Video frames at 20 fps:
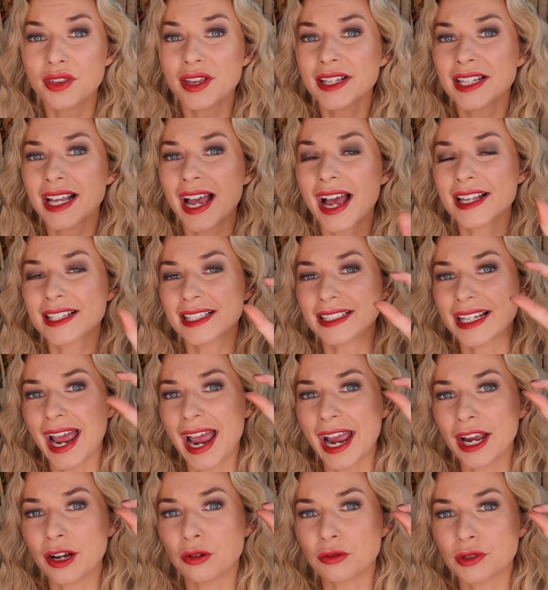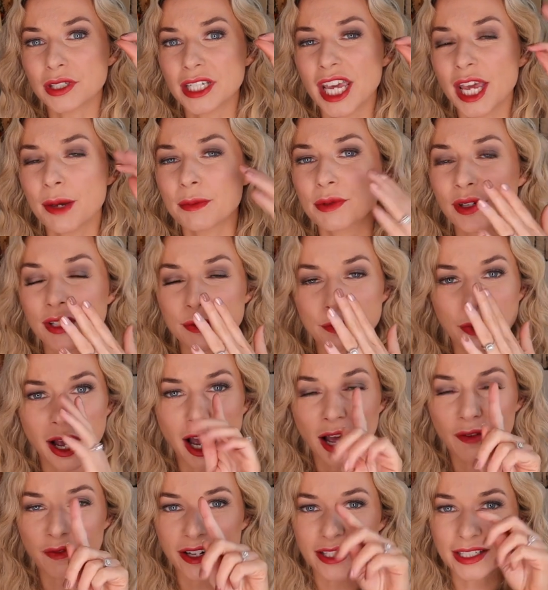this has an angle tip, so it's
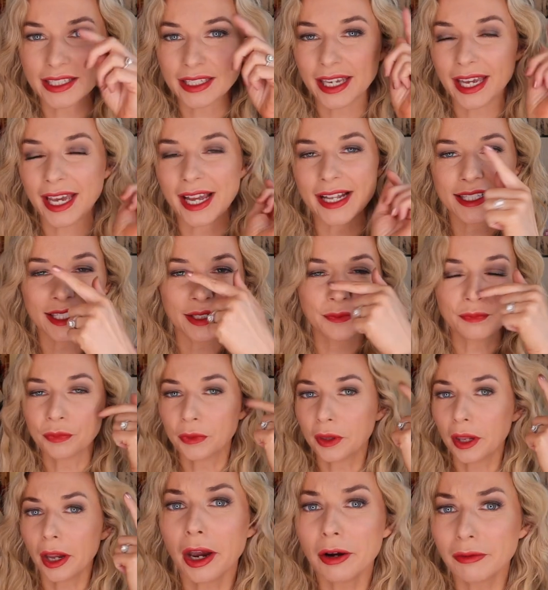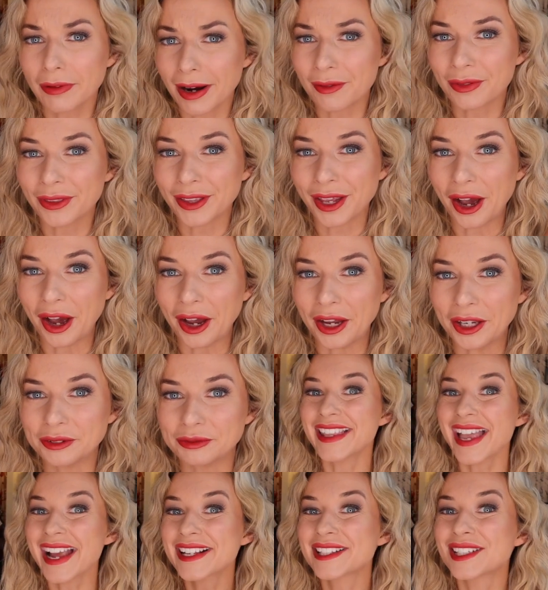perfect to get around the eye.
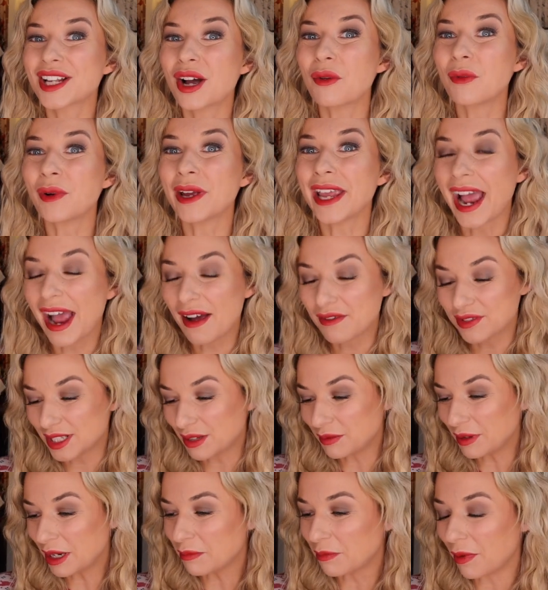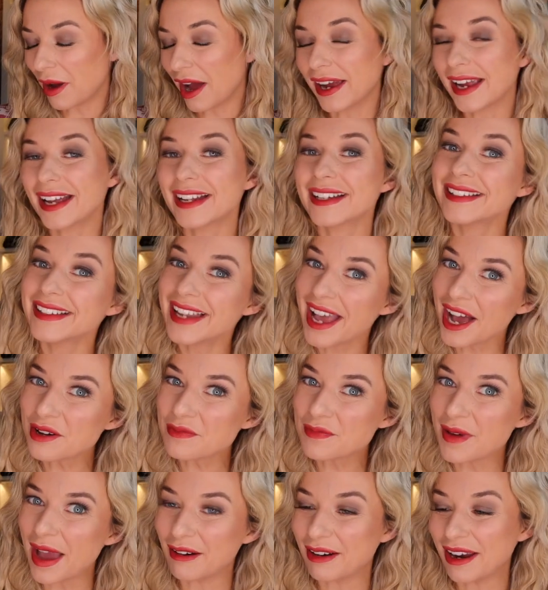Next up, we have something by
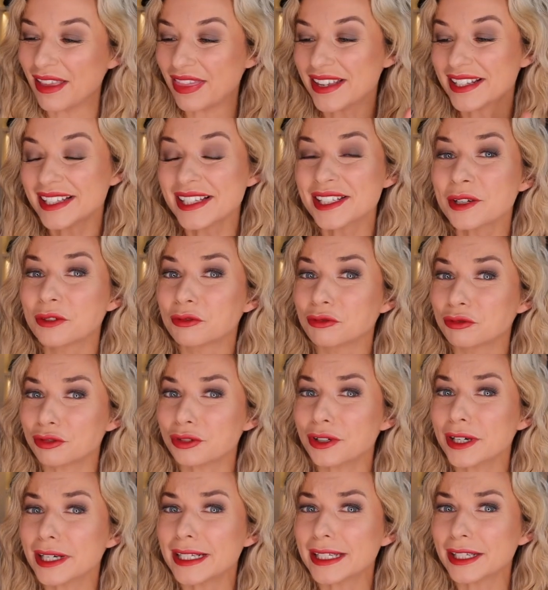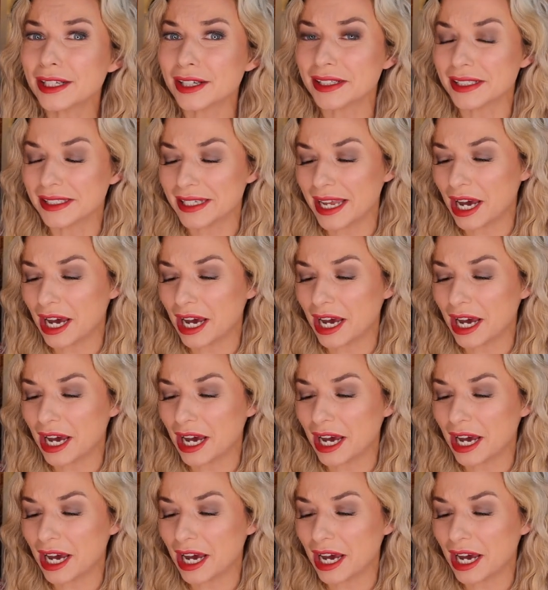Nailberry. This is a really good